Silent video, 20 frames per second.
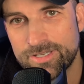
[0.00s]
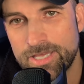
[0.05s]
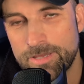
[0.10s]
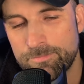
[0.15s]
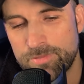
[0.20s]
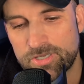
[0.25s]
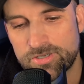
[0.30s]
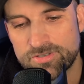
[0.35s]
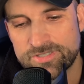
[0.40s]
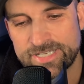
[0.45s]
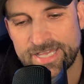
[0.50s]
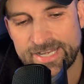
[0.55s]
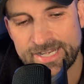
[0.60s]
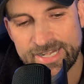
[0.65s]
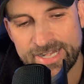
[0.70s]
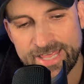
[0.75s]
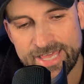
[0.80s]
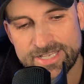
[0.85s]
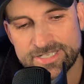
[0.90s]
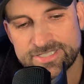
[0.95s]
Because
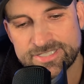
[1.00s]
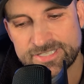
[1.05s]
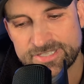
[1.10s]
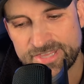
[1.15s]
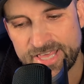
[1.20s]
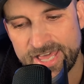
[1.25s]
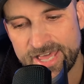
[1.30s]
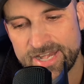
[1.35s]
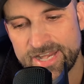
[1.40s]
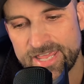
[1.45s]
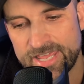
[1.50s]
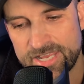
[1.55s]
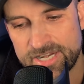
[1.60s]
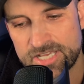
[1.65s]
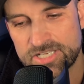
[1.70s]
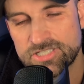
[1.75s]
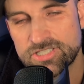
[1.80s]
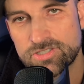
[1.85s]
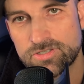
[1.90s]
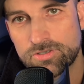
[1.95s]
unless that inner
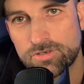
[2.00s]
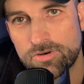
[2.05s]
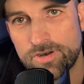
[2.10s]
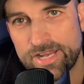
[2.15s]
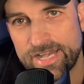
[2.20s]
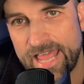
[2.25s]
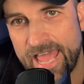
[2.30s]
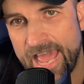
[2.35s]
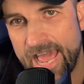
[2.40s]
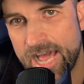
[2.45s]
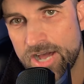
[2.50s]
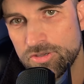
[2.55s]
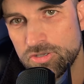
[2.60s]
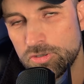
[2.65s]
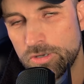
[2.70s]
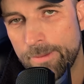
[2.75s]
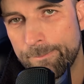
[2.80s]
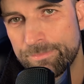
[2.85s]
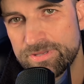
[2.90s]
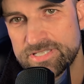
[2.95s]
story and how you
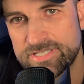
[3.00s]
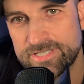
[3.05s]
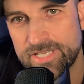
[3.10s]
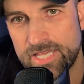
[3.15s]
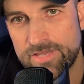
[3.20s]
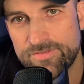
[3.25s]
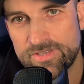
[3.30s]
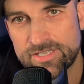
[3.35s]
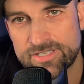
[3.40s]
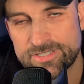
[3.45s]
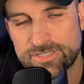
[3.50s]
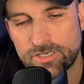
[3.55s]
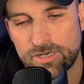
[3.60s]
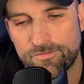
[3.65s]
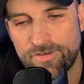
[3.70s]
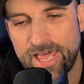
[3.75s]
are perceiving yourself,